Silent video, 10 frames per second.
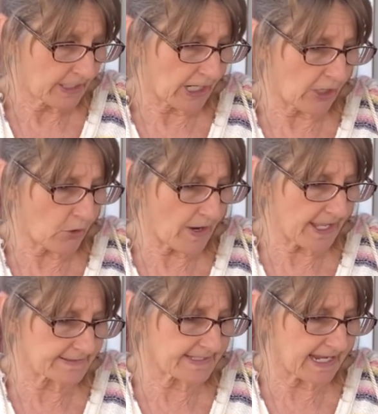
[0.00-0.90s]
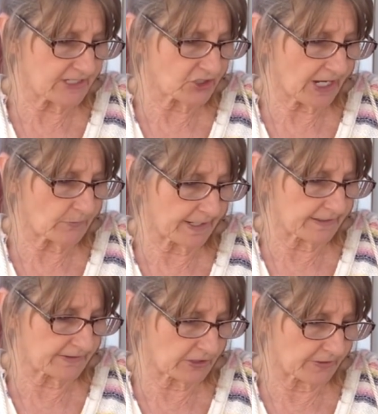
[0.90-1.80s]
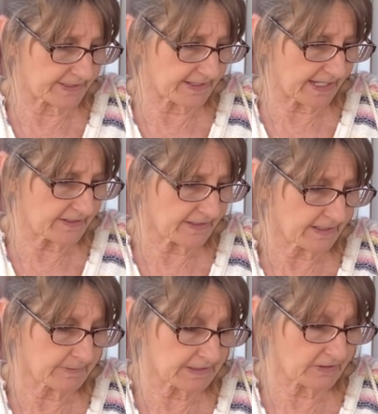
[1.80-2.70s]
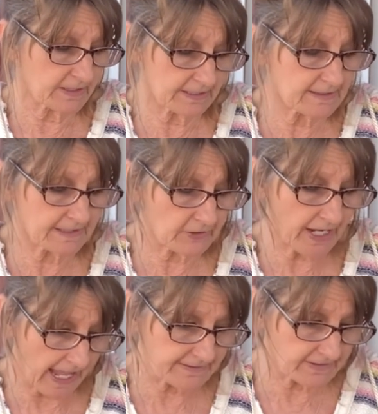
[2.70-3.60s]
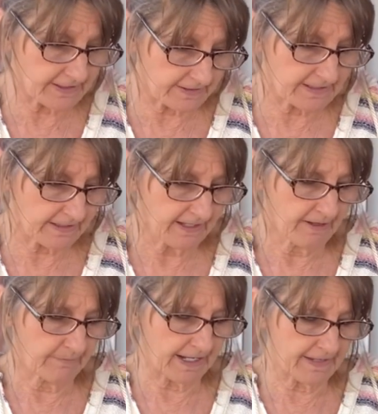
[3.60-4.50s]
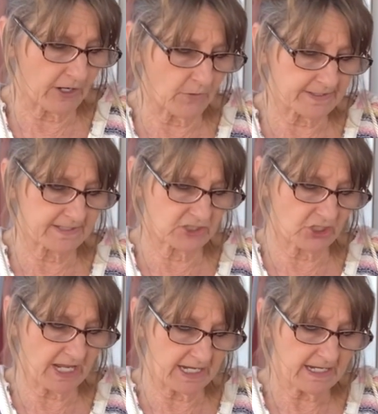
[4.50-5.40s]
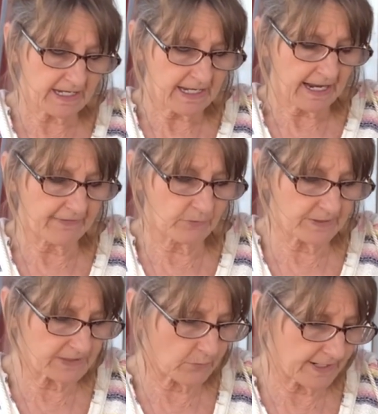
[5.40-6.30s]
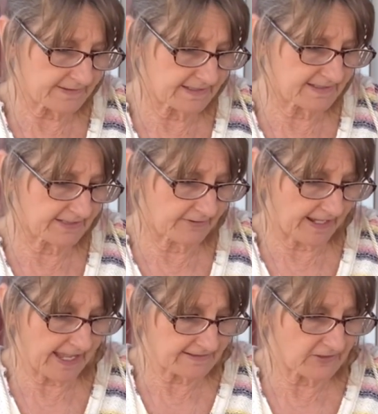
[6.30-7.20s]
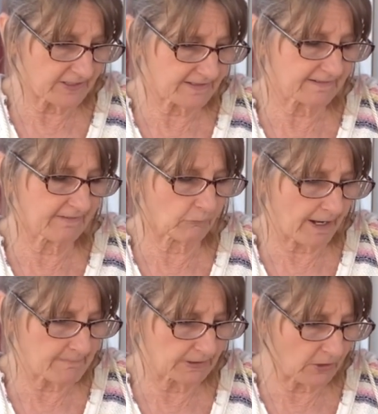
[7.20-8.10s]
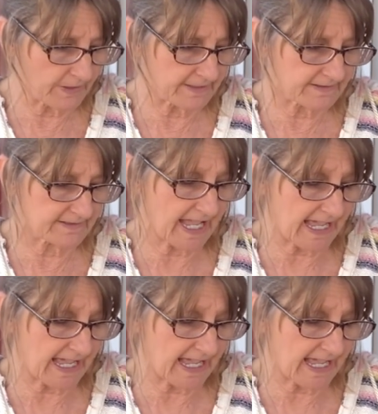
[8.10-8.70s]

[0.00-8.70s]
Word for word: OSHA regulatory status, is considered hazardous by the OSHA. And the reason why it's considered hazardous, right below it, it says